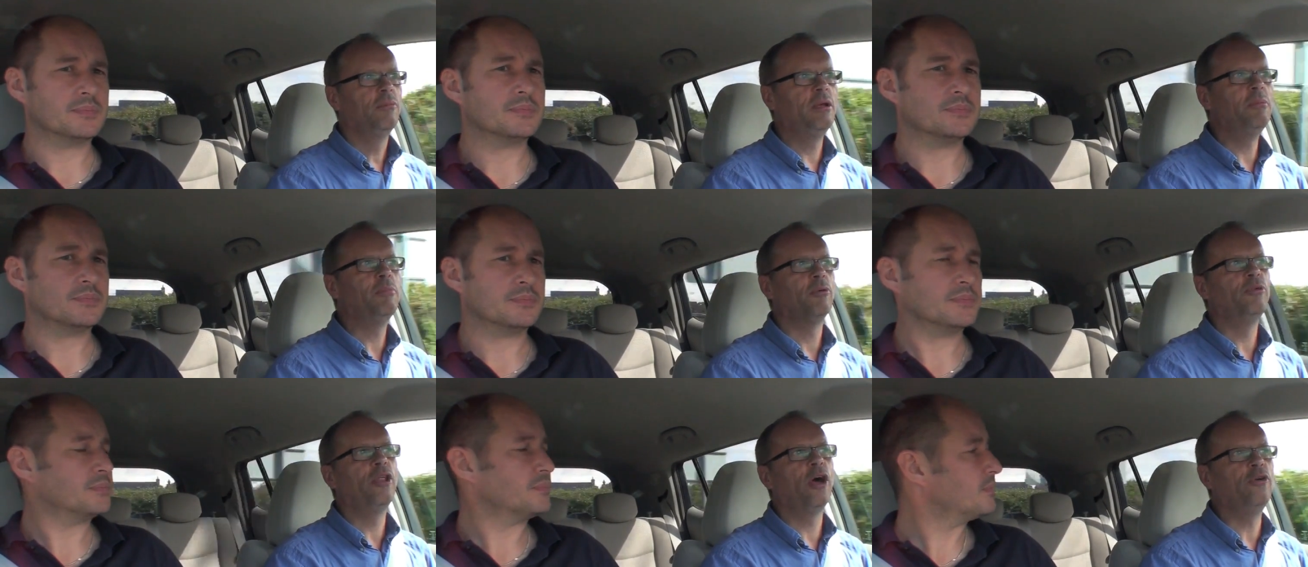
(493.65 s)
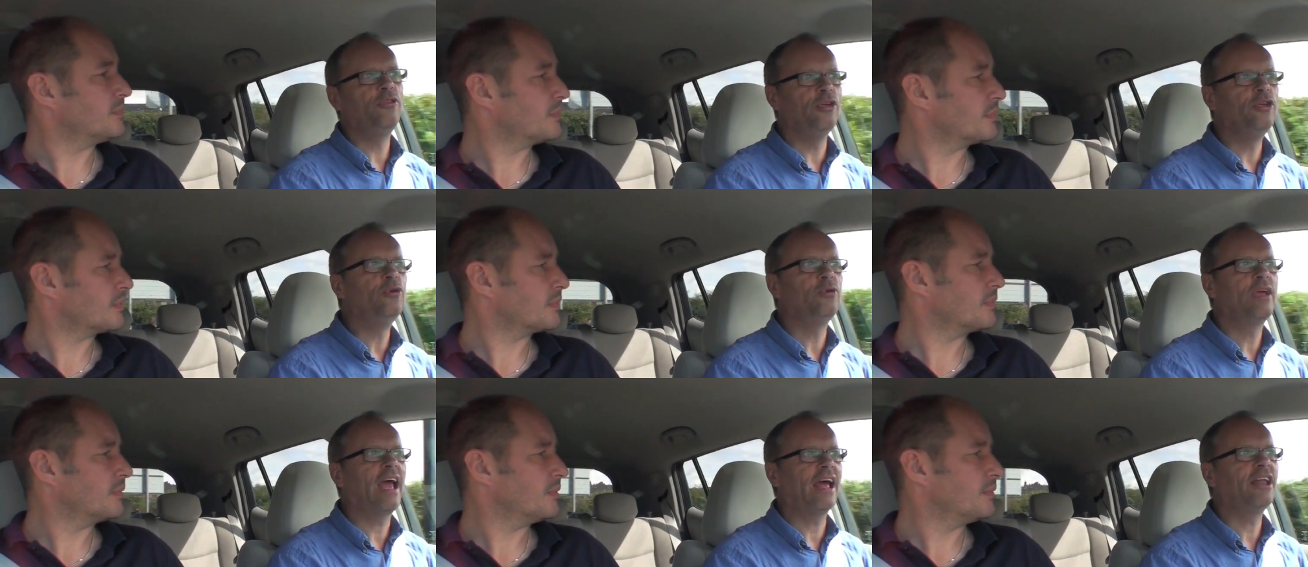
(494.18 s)
Speaker 1: People know that
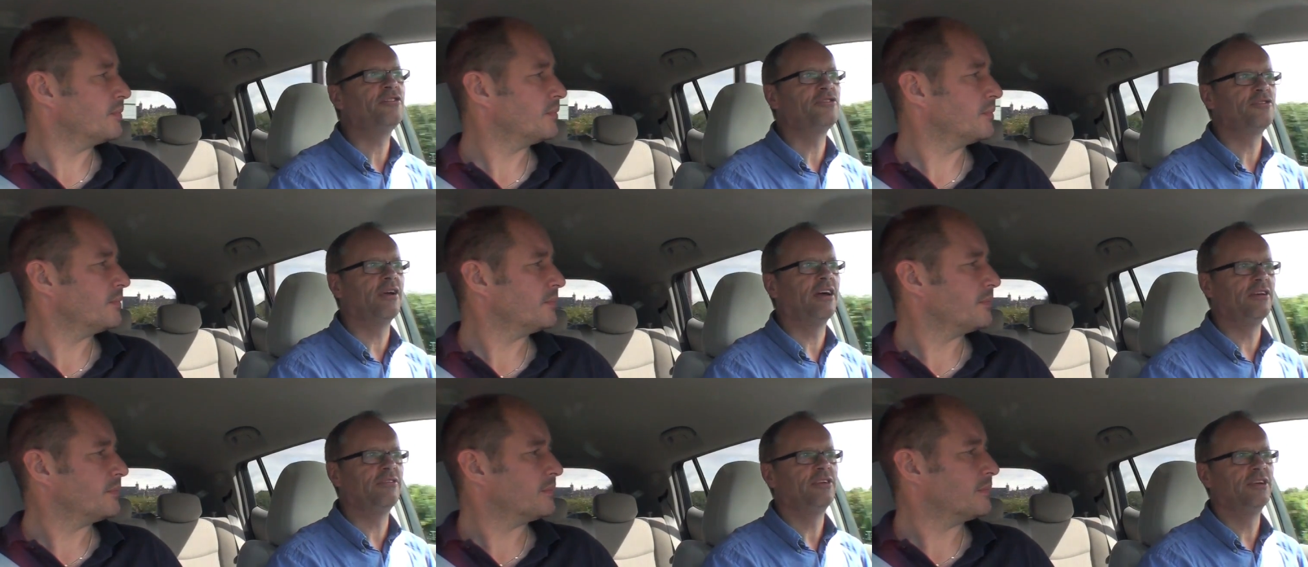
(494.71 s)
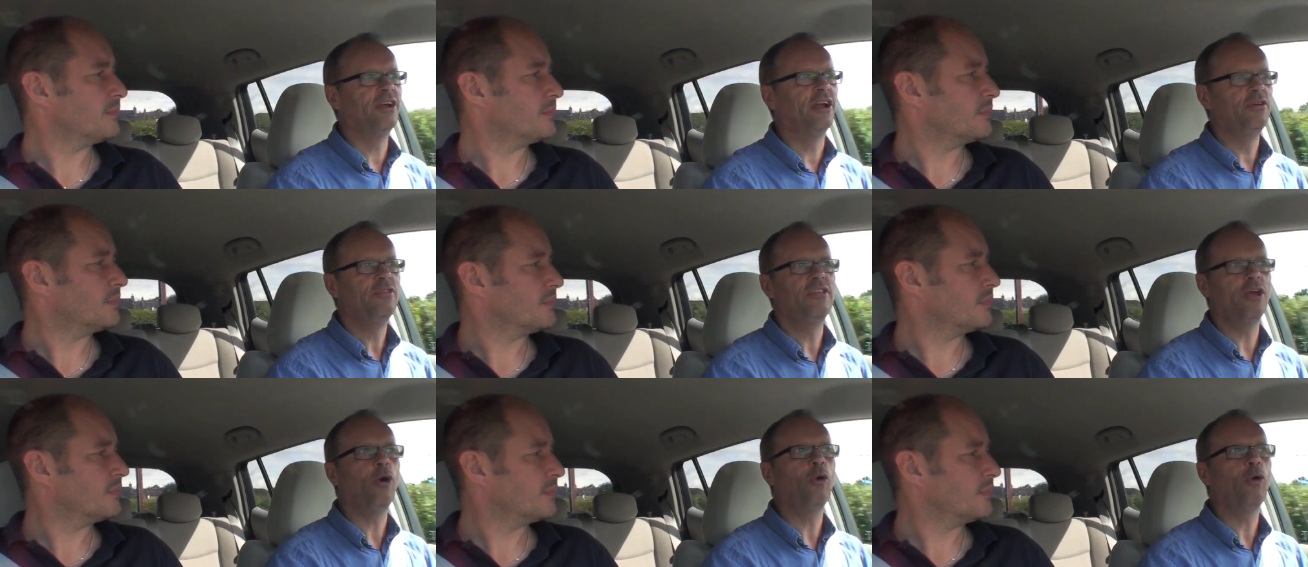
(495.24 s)
you can drive, the